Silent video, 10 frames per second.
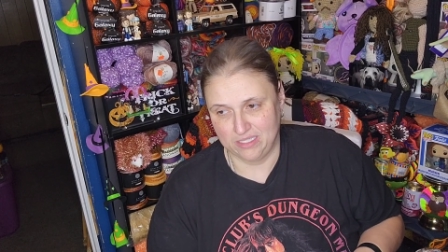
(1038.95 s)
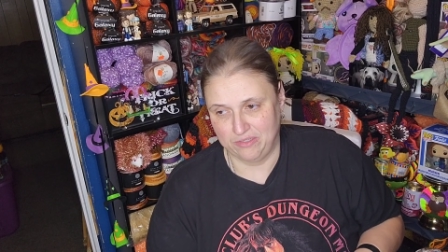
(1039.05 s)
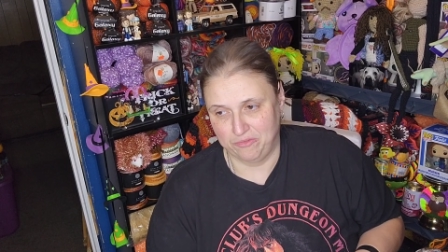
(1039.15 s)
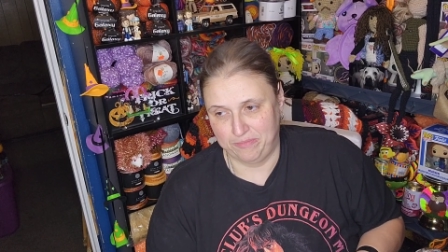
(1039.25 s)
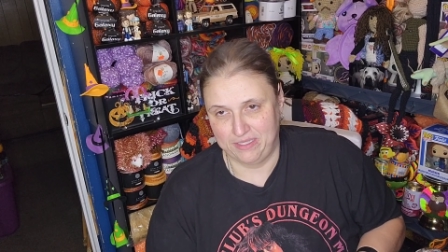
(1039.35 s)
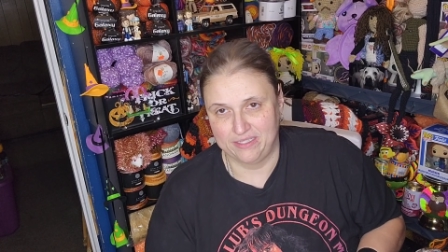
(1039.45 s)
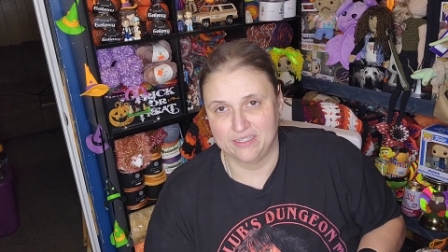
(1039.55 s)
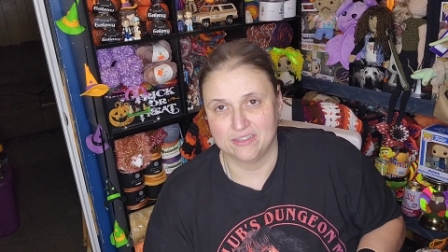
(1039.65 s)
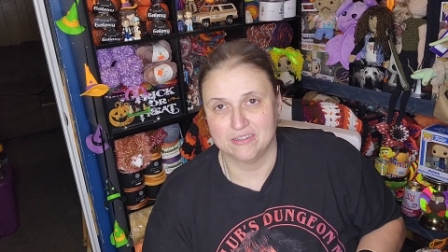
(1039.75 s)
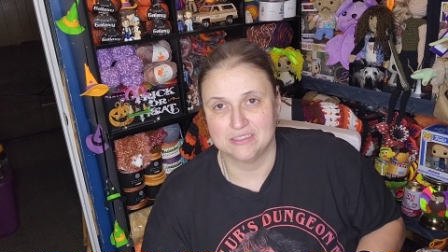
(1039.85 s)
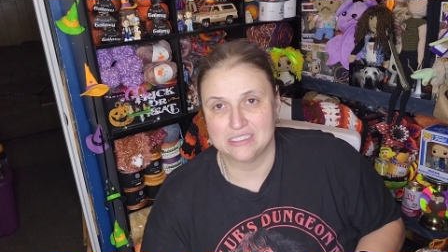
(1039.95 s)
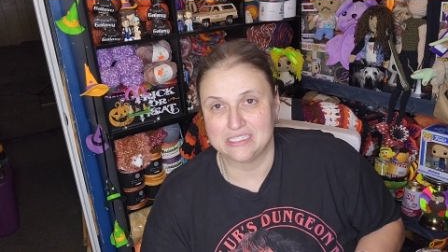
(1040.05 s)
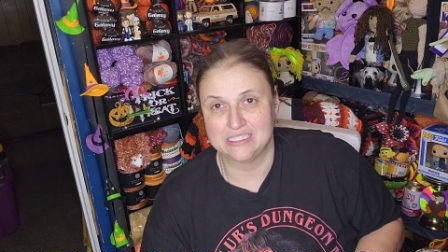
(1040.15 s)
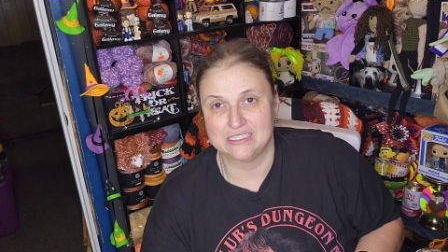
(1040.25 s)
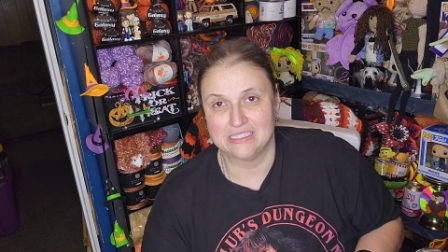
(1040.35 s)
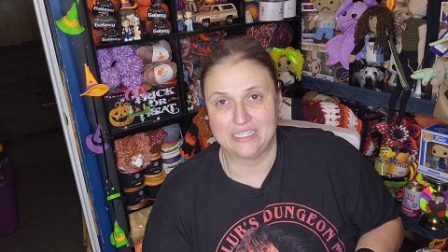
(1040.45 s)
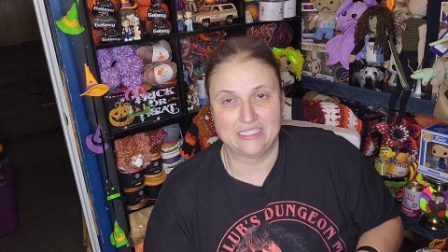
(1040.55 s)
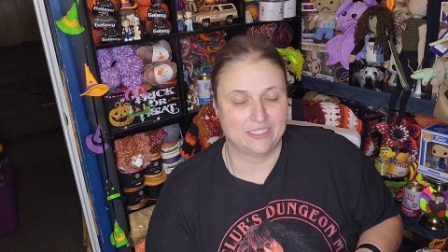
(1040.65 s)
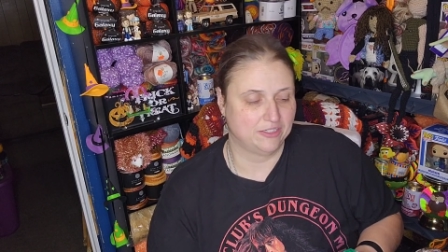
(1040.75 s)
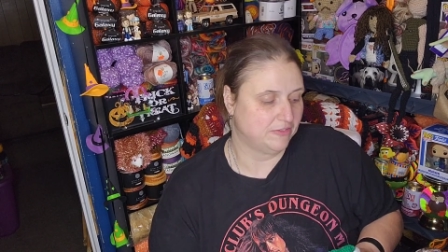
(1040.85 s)
it would be dinner, just, it's a late
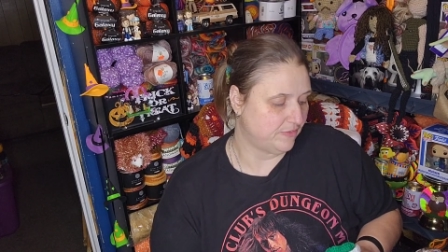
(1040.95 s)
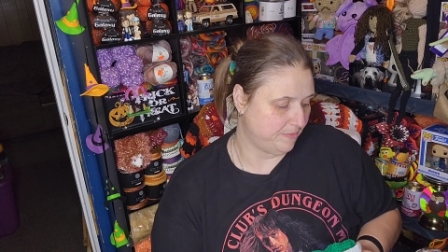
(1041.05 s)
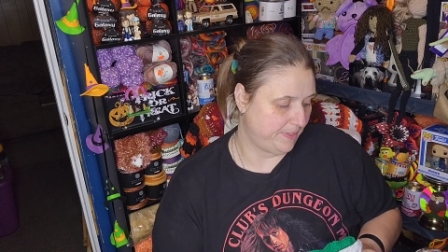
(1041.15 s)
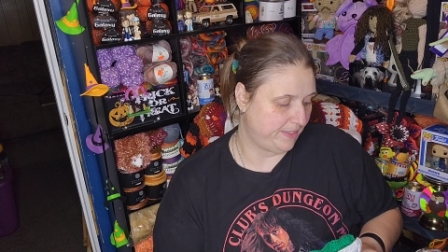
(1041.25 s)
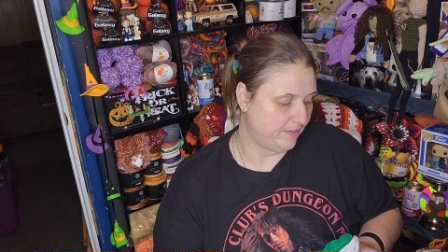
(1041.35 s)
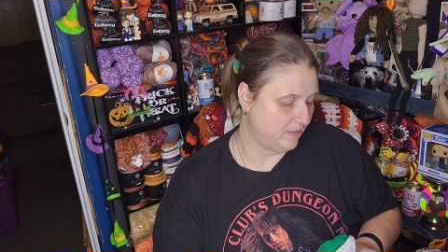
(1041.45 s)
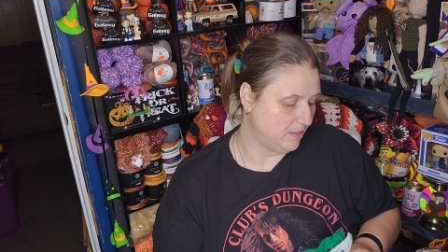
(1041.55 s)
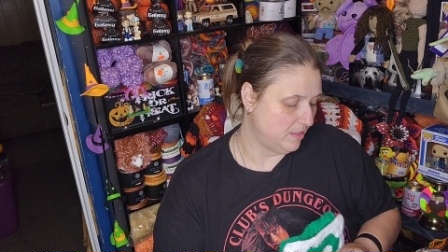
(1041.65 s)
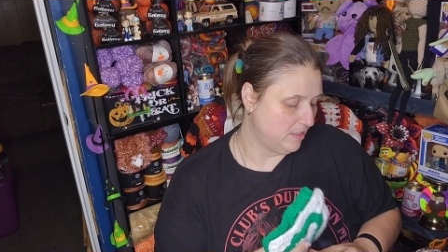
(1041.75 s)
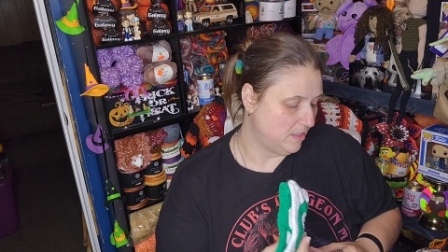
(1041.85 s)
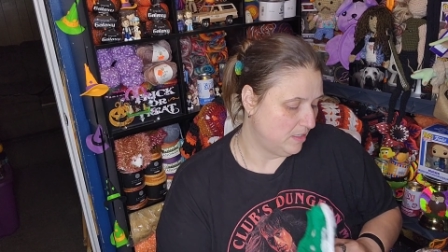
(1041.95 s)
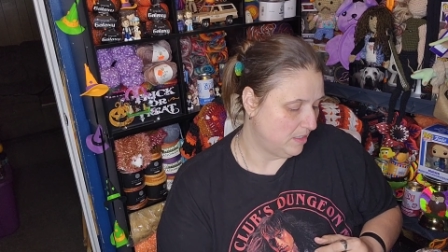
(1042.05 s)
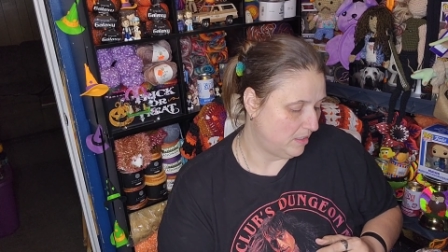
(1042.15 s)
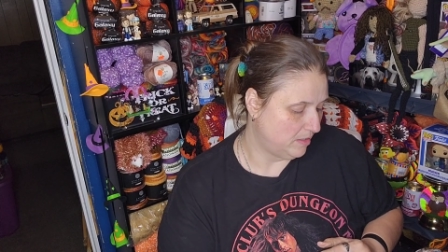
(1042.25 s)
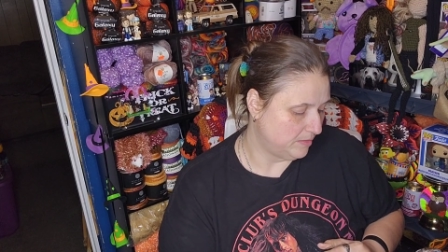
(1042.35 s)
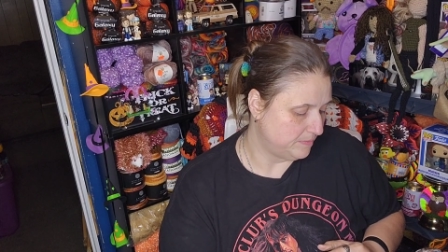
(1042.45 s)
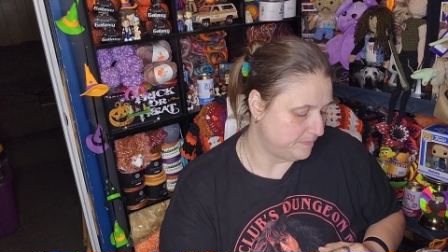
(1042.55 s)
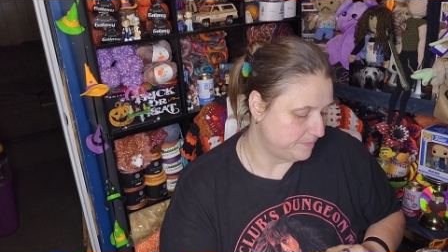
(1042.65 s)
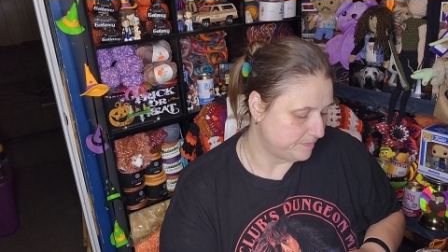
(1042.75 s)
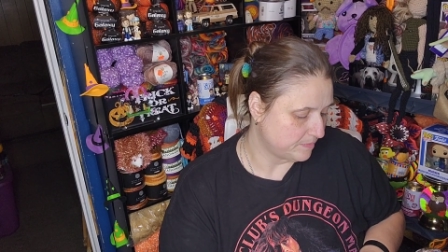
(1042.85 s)
dinner for me. Um,